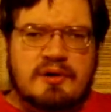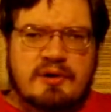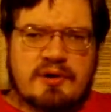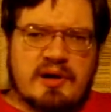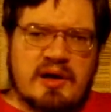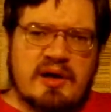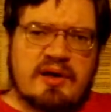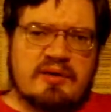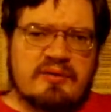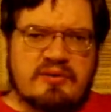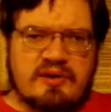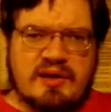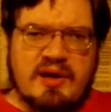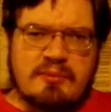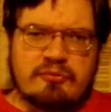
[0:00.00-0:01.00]
that
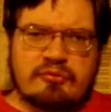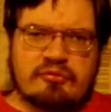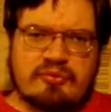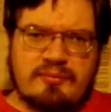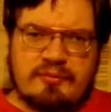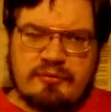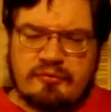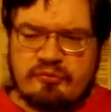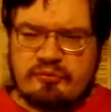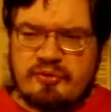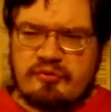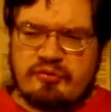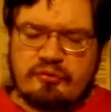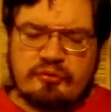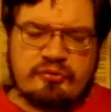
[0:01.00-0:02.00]
comes from the
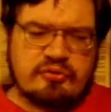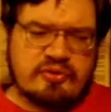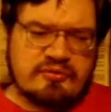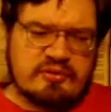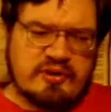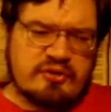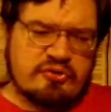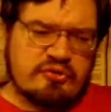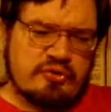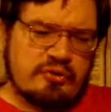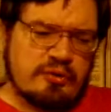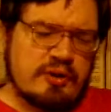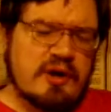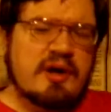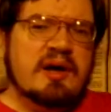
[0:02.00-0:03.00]
resolution of an issue
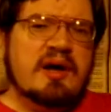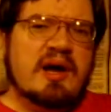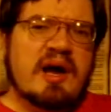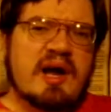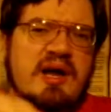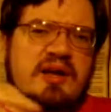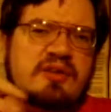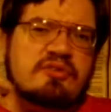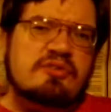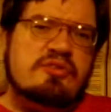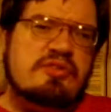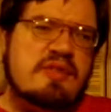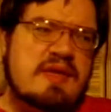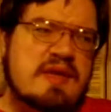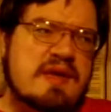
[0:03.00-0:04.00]
and
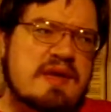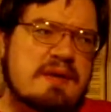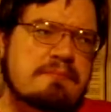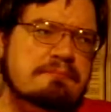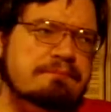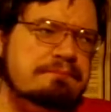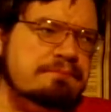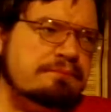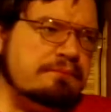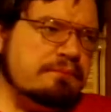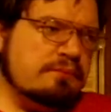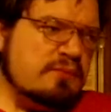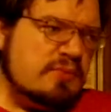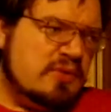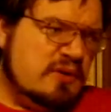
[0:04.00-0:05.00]
the
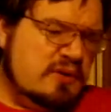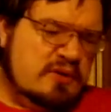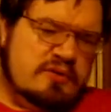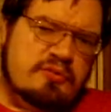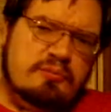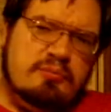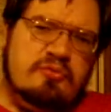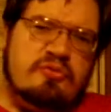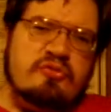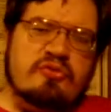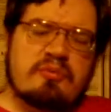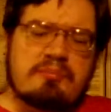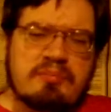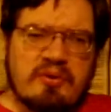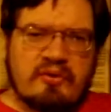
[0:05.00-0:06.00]

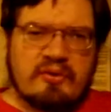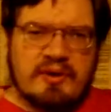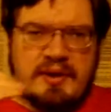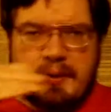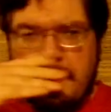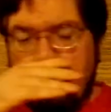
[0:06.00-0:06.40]
stability